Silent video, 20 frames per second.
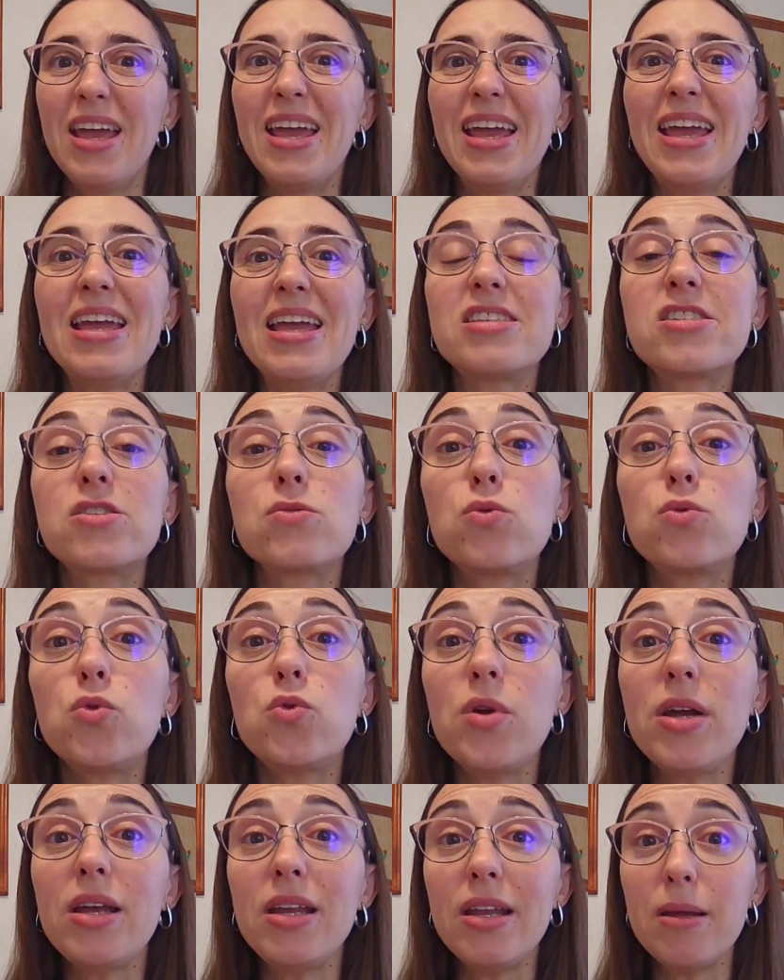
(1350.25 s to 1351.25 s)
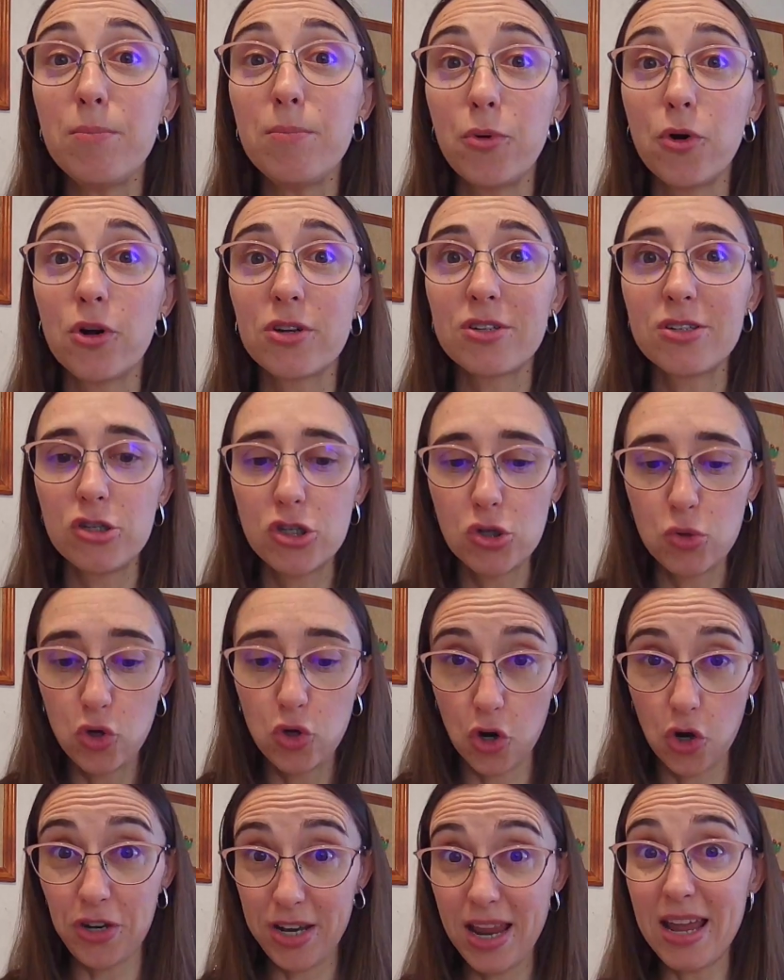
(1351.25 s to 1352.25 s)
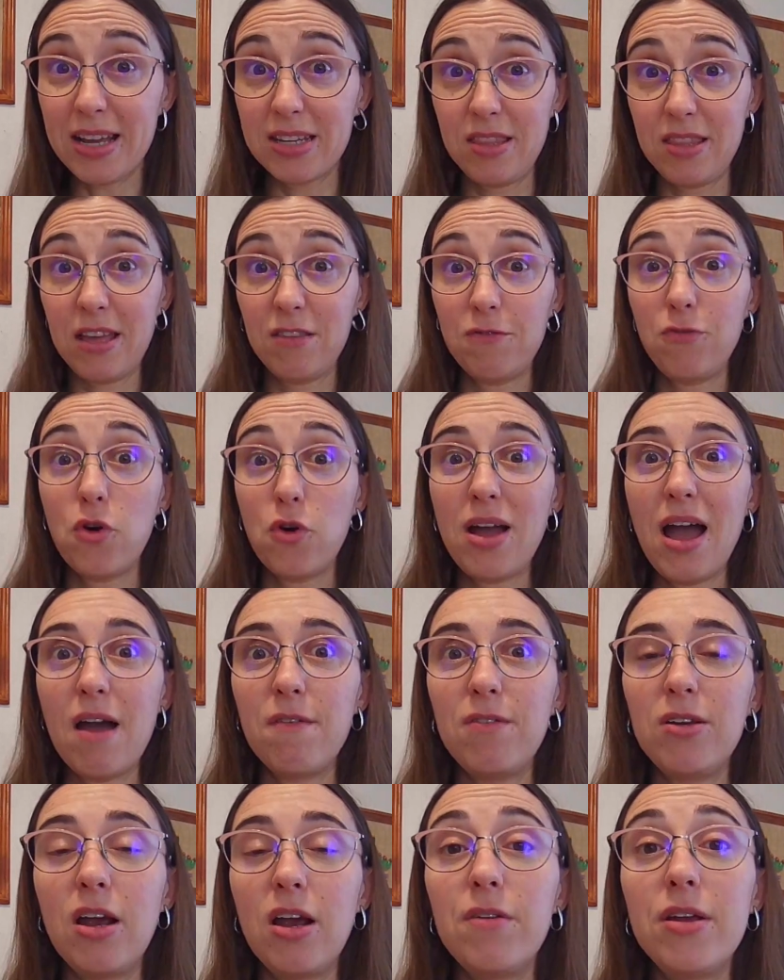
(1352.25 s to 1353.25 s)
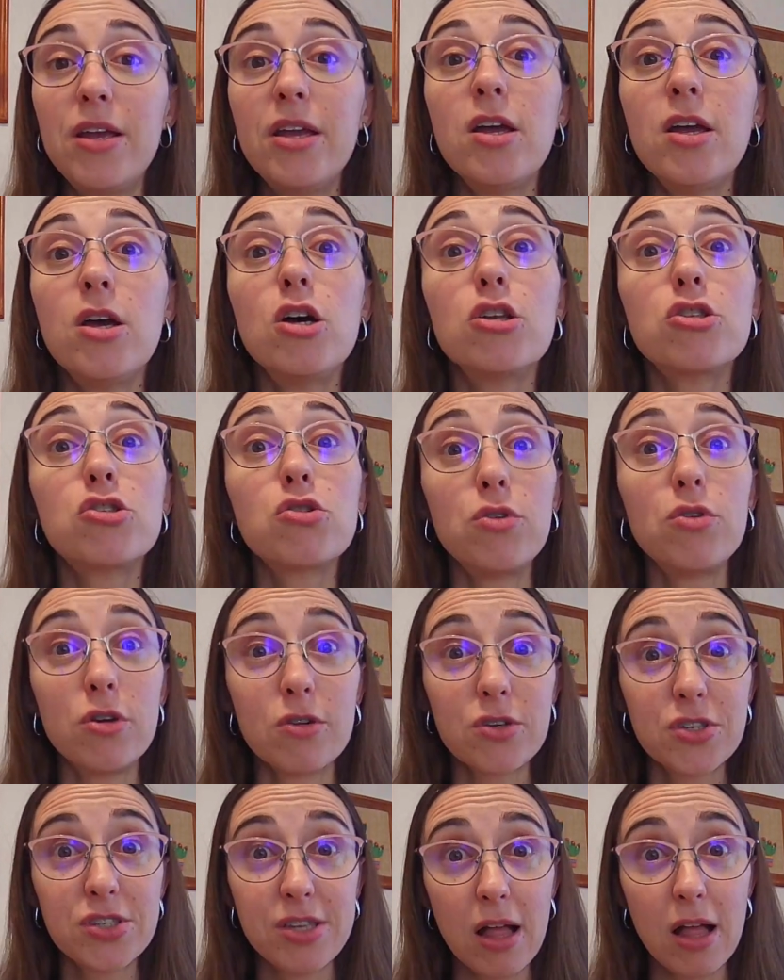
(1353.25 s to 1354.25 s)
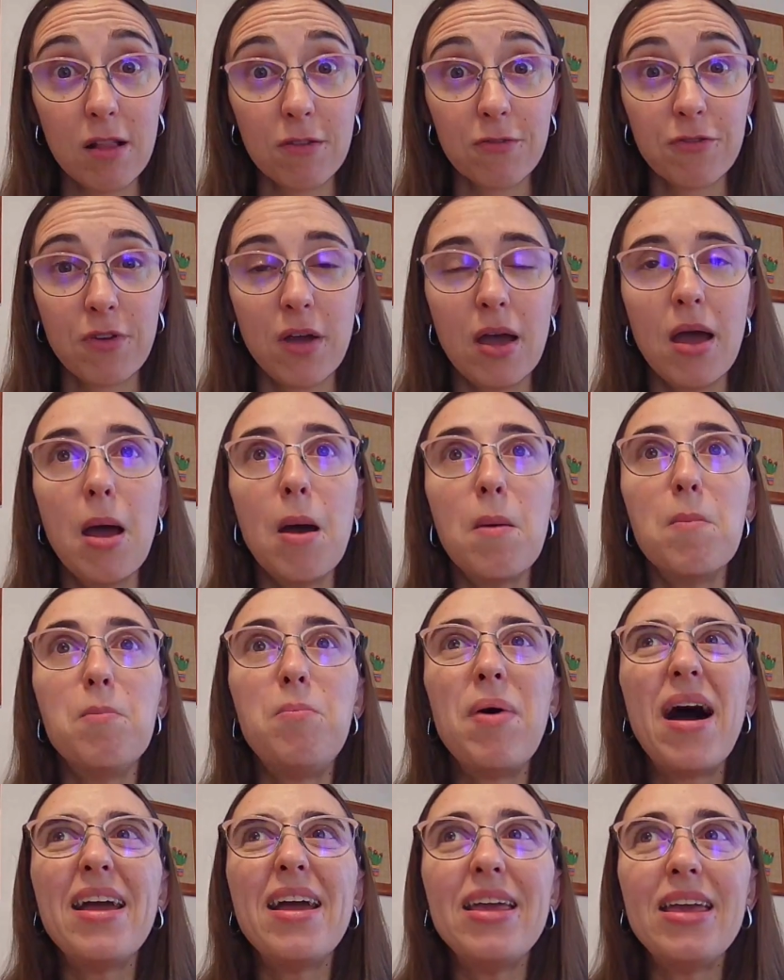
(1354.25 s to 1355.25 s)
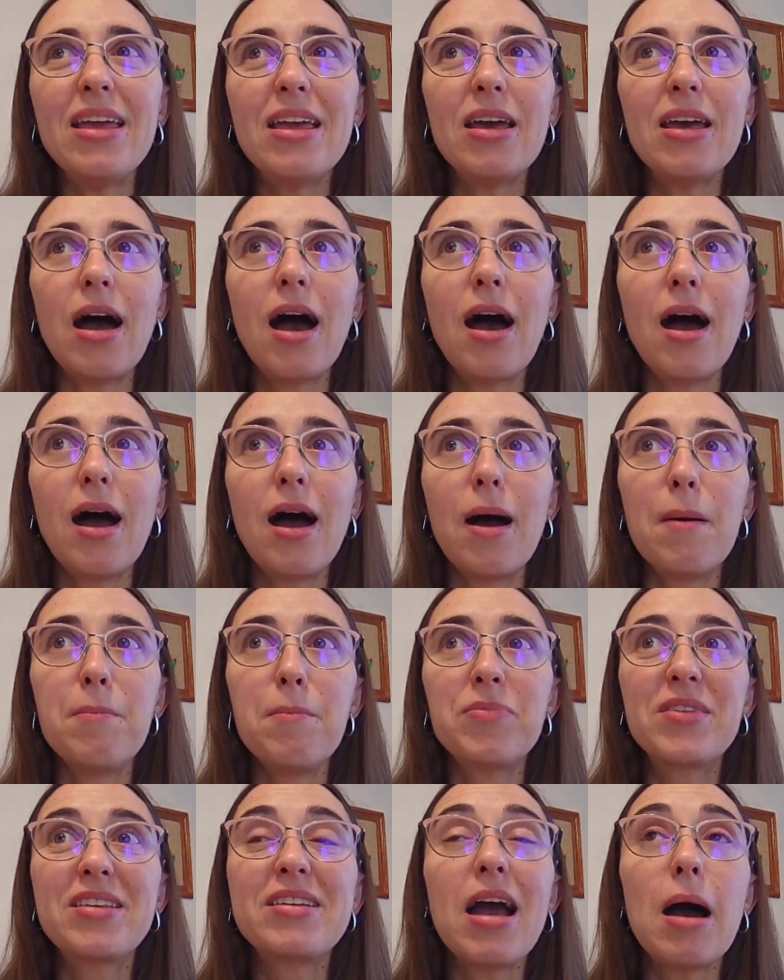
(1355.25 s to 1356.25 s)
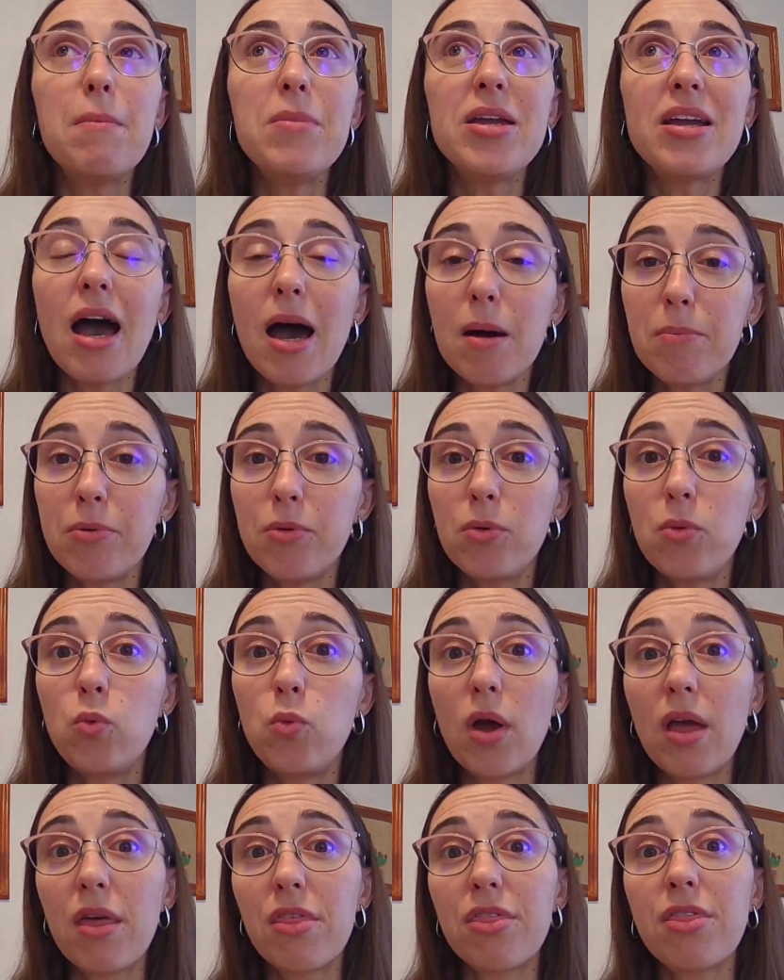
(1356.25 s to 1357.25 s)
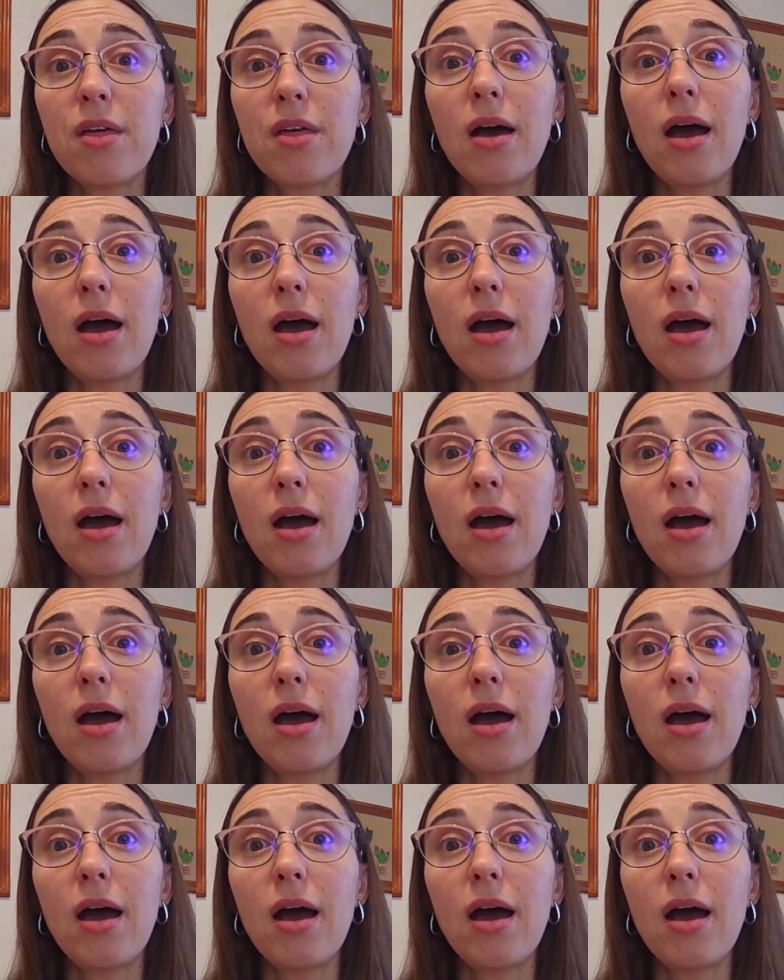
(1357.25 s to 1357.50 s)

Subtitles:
it's really important to connect that vocabulary to yourself by coming up with